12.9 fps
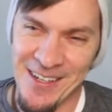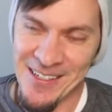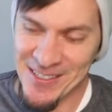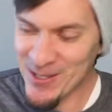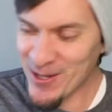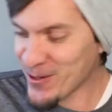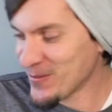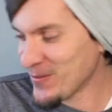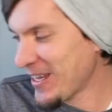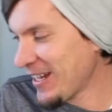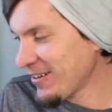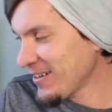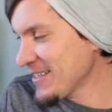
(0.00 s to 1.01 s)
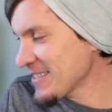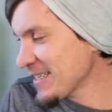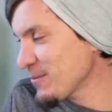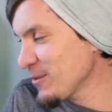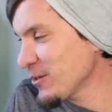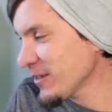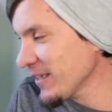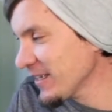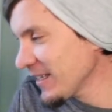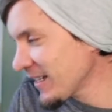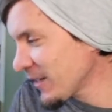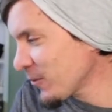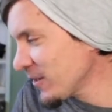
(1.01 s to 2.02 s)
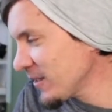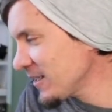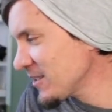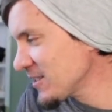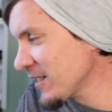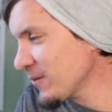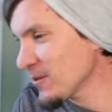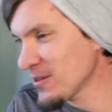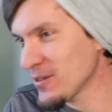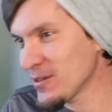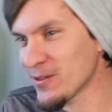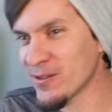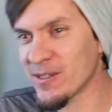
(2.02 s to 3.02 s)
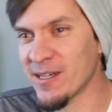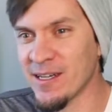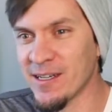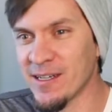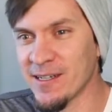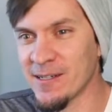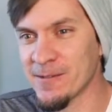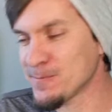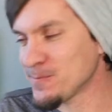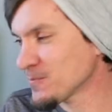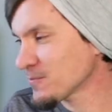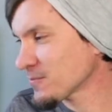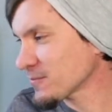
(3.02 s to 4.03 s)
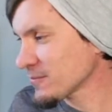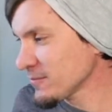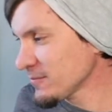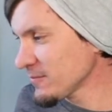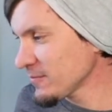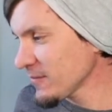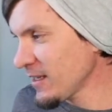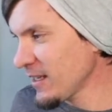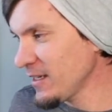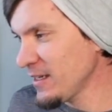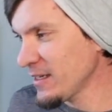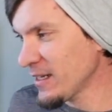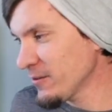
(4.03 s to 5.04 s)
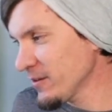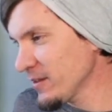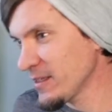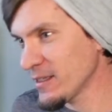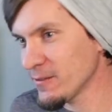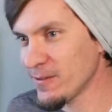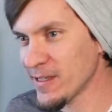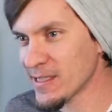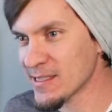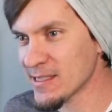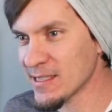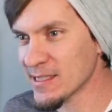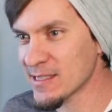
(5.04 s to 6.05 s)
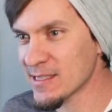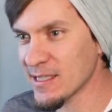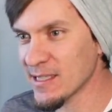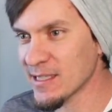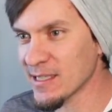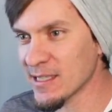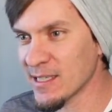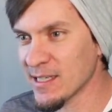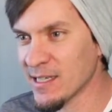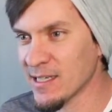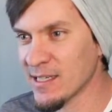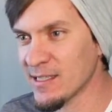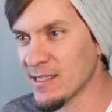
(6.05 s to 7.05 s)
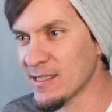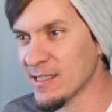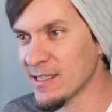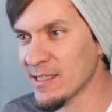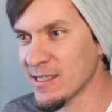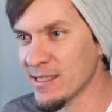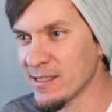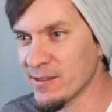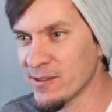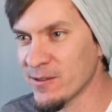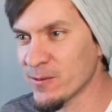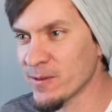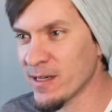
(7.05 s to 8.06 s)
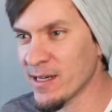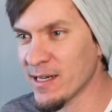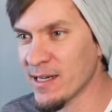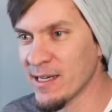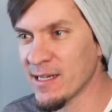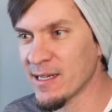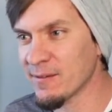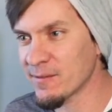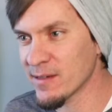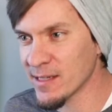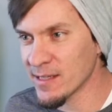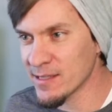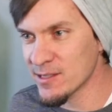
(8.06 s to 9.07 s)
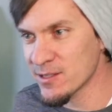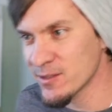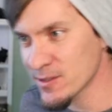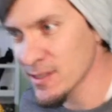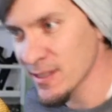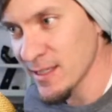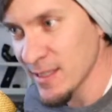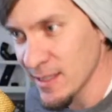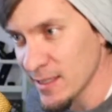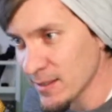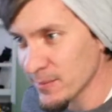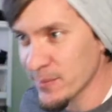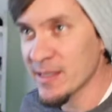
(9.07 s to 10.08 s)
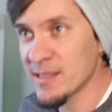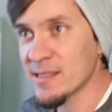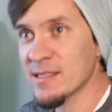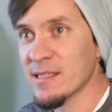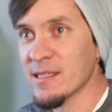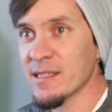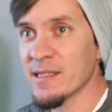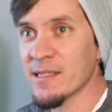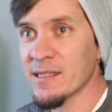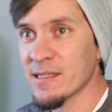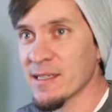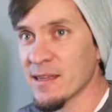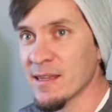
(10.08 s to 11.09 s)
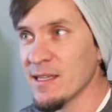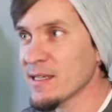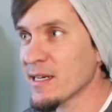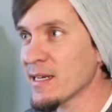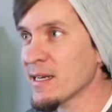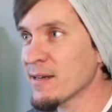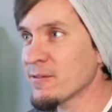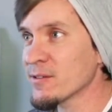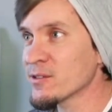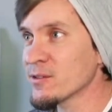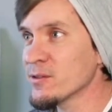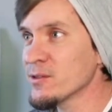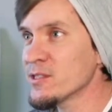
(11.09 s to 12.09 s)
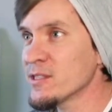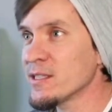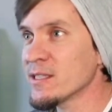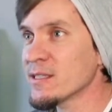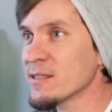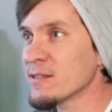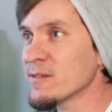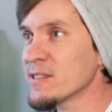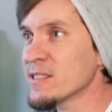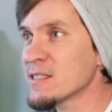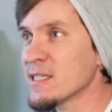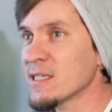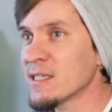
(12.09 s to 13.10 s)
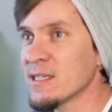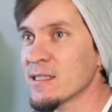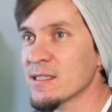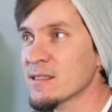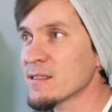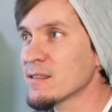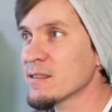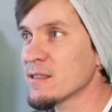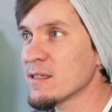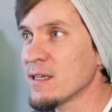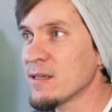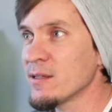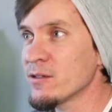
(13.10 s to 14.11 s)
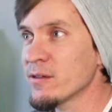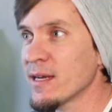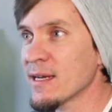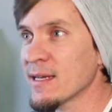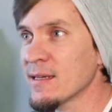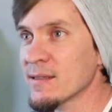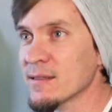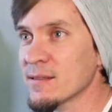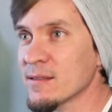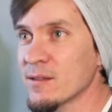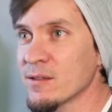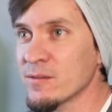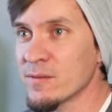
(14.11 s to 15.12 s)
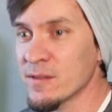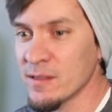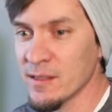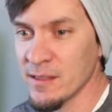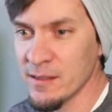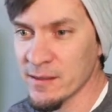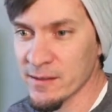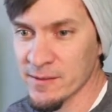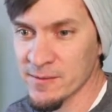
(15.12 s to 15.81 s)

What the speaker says: So areas I'm looking in, I wanted to share with you. I really need to fix this thing on. I don't know why I've got issues, but I think I have a solution. If I just take it and drag it over here.